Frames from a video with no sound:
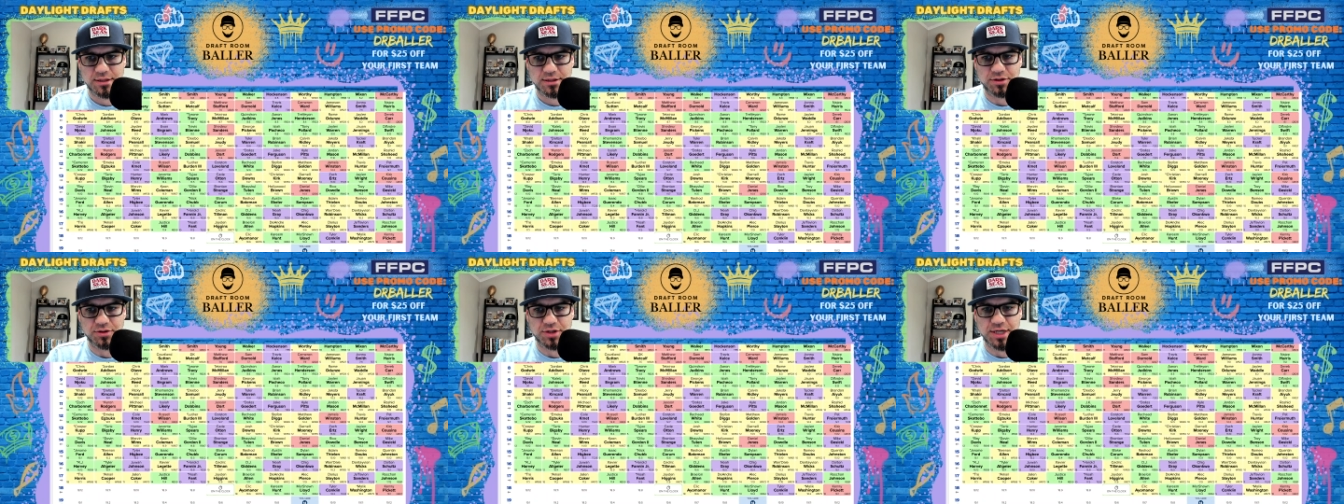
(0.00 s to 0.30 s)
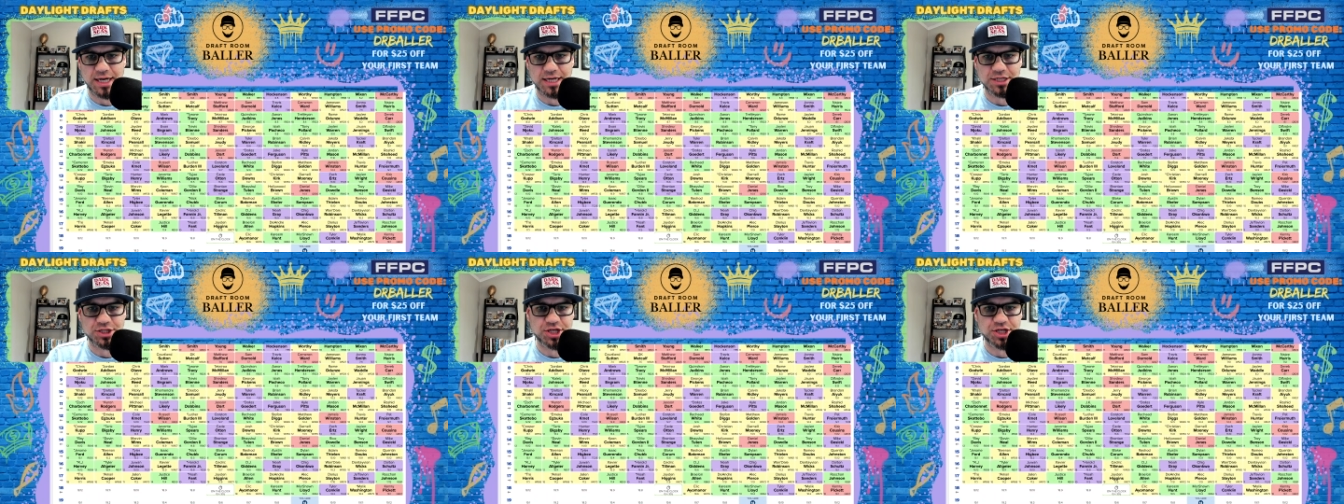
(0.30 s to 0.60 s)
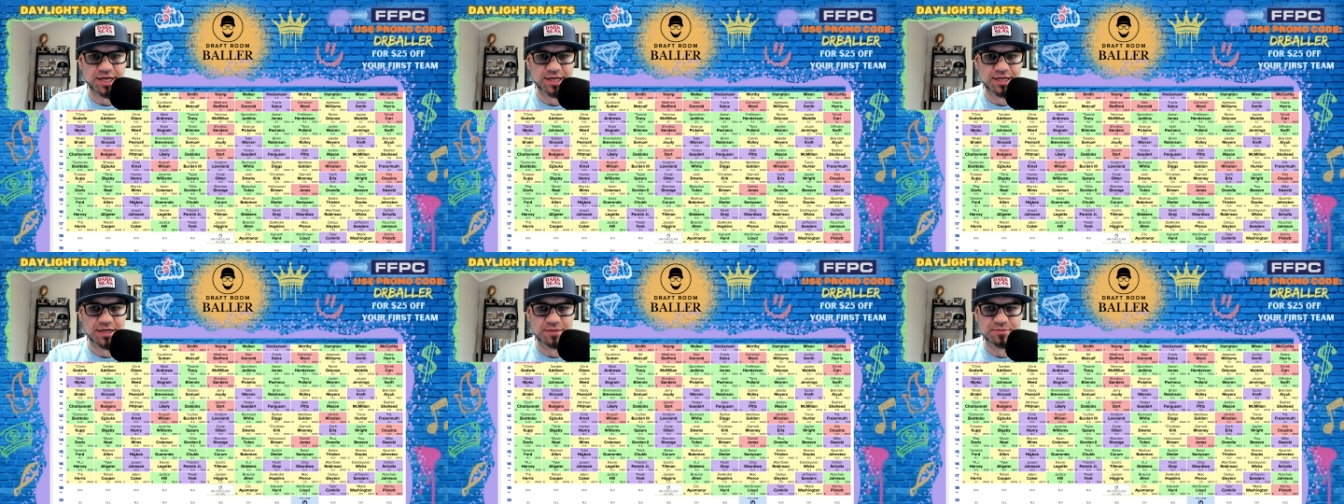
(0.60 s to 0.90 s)
You got
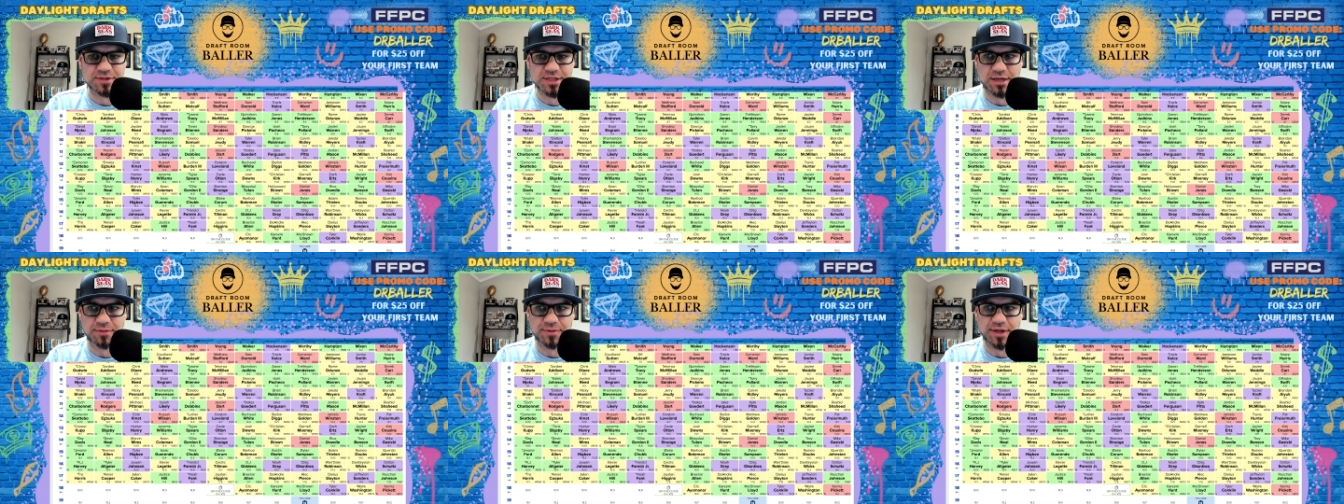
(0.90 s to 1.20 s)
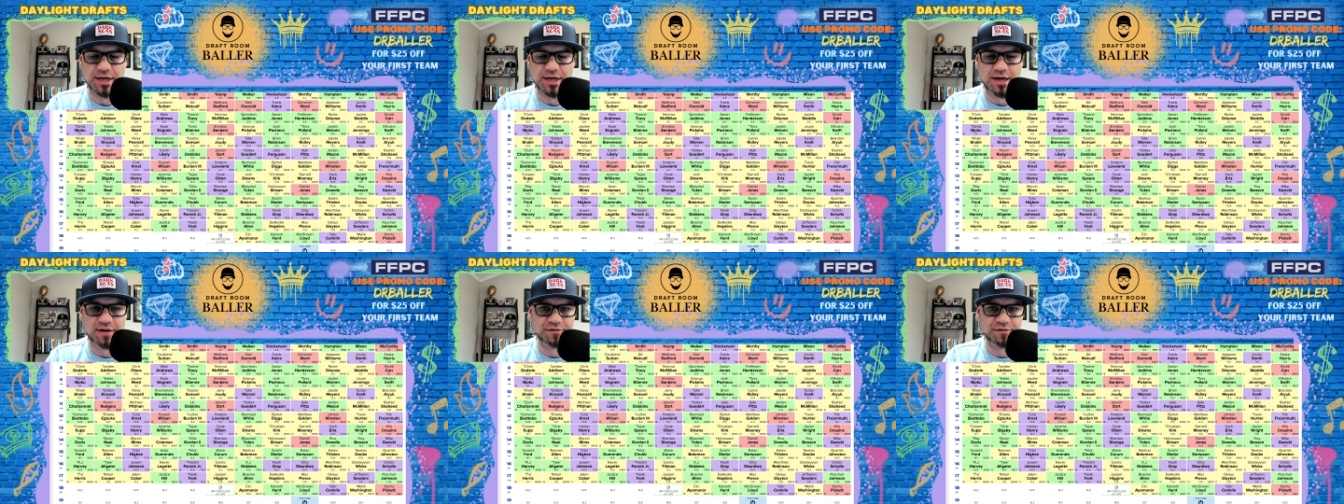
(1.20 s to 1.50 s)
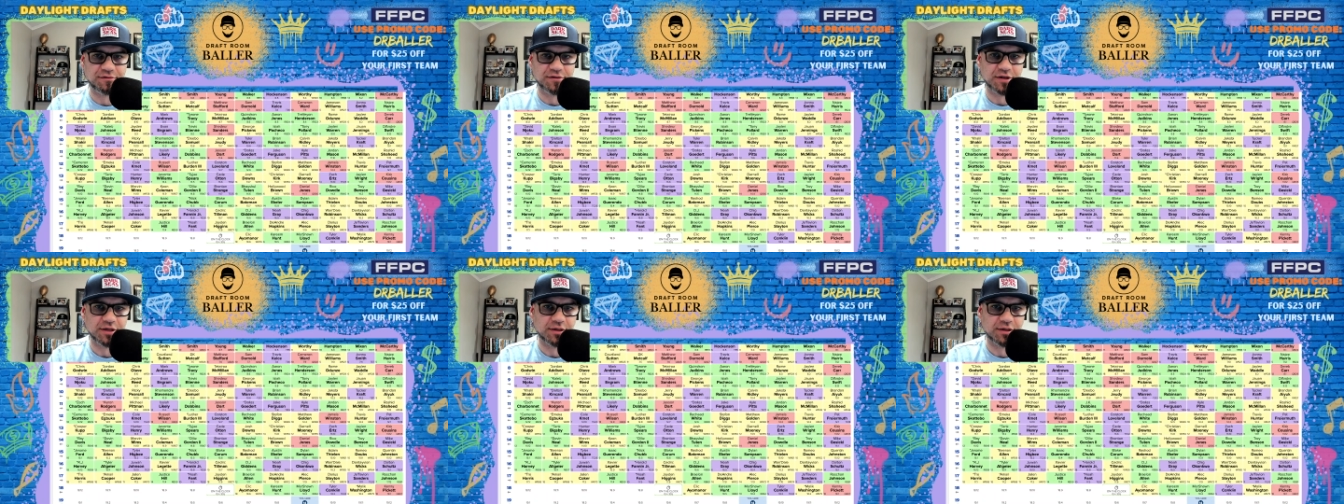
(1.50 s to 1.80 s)
Jacobs coming off
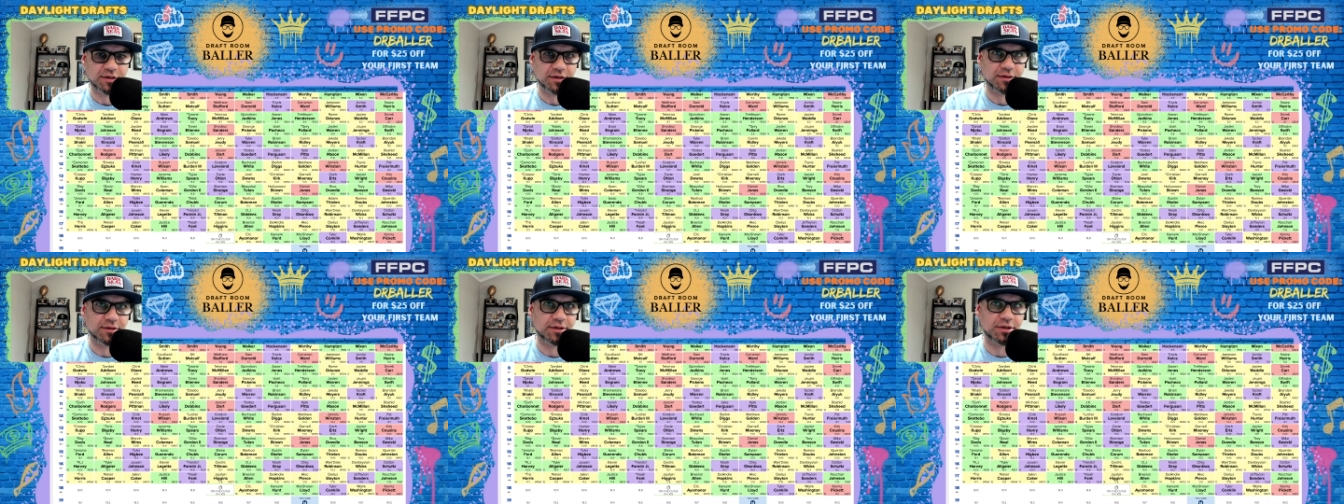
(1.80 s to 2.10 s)
of a